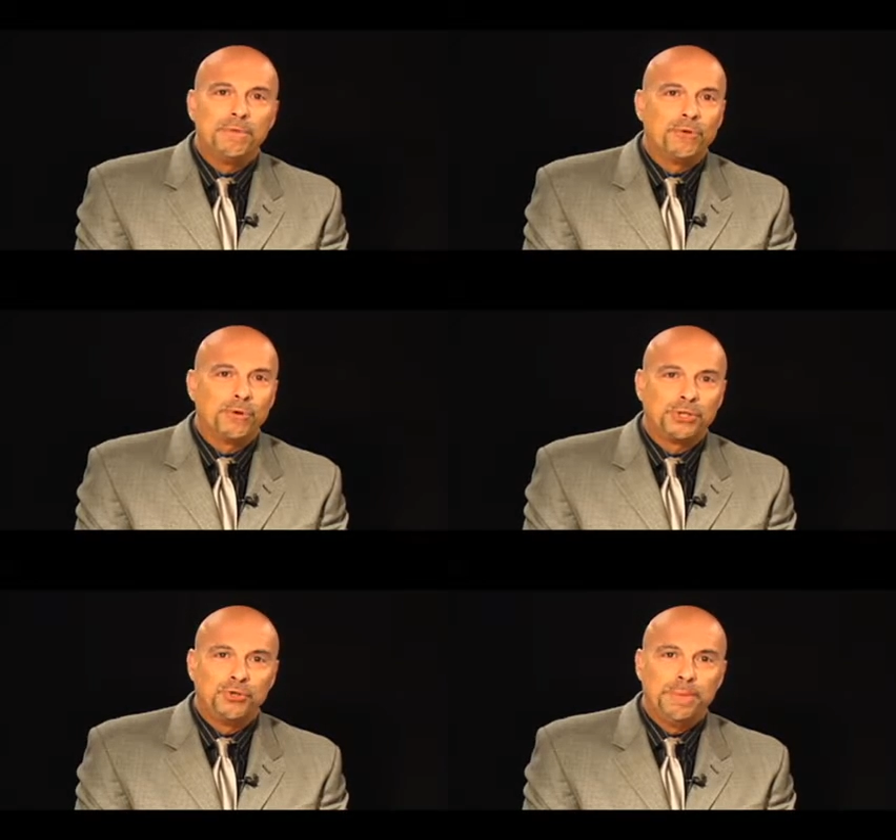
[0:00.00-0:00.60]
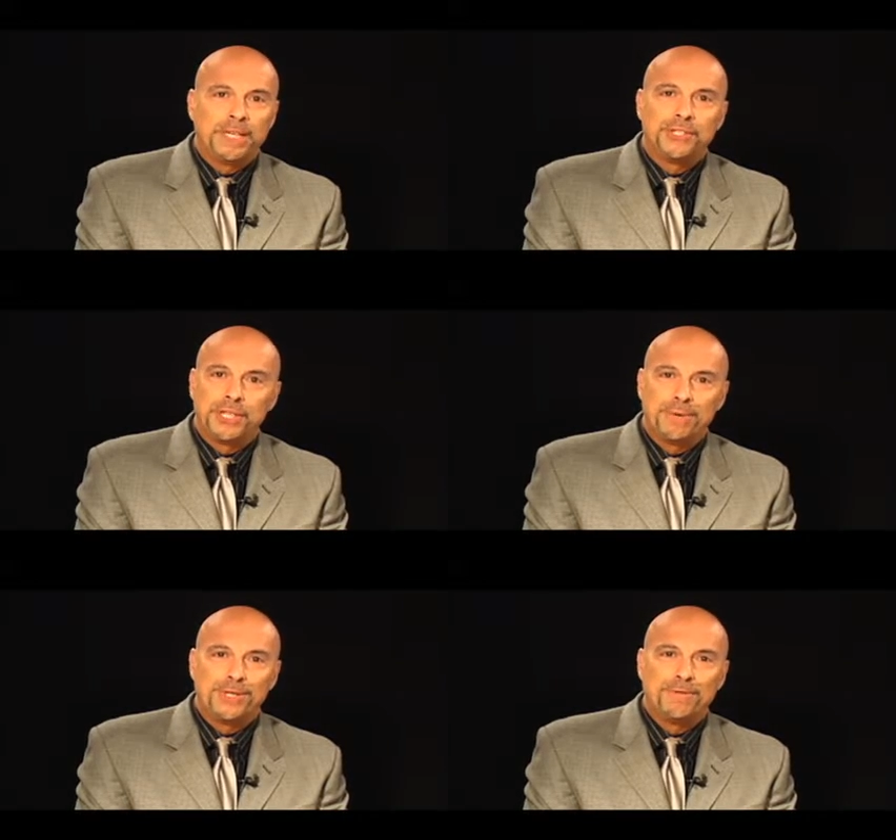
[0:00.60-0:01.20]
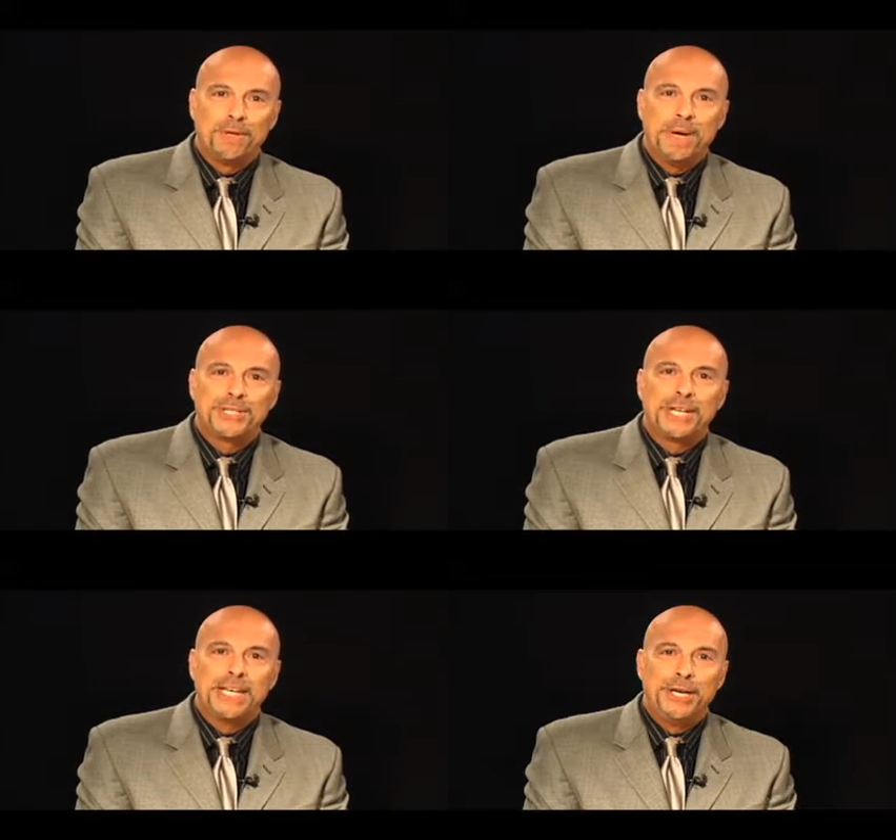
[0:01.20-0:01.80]
before assuming a series of
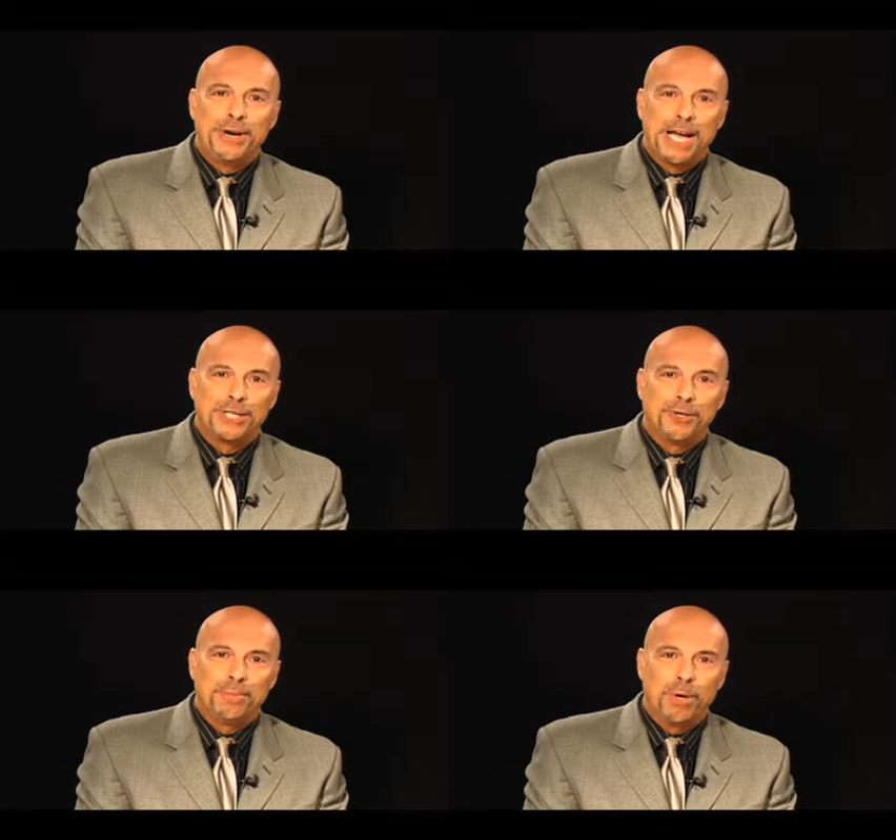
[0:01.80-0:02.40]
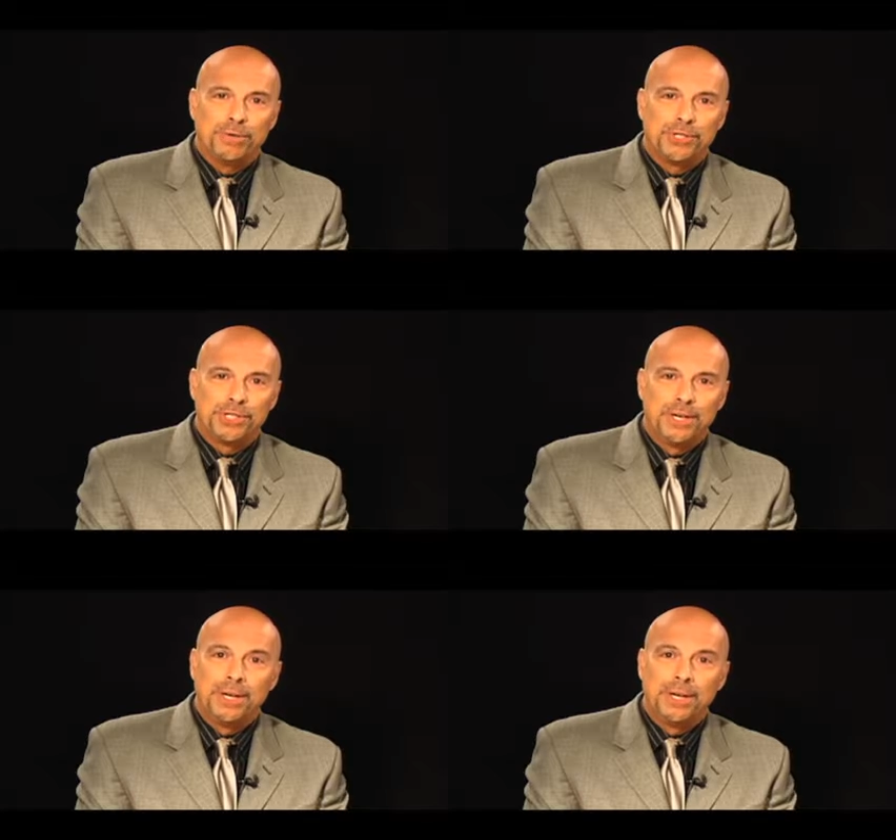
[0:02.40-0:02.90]
domestic and international posts.